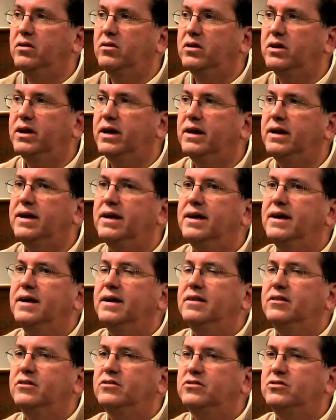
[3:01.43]
to look at
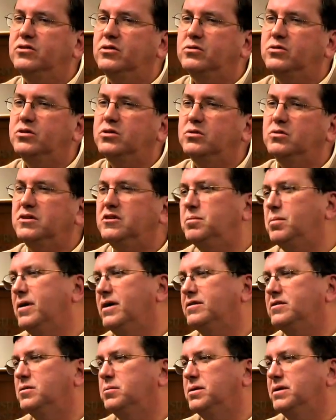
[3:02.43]
the social
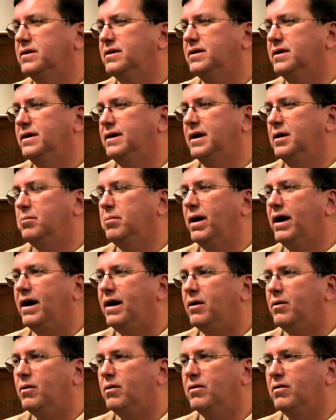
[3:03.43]
responsibility and
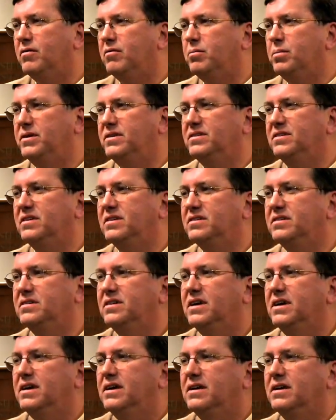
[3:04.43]
power of business,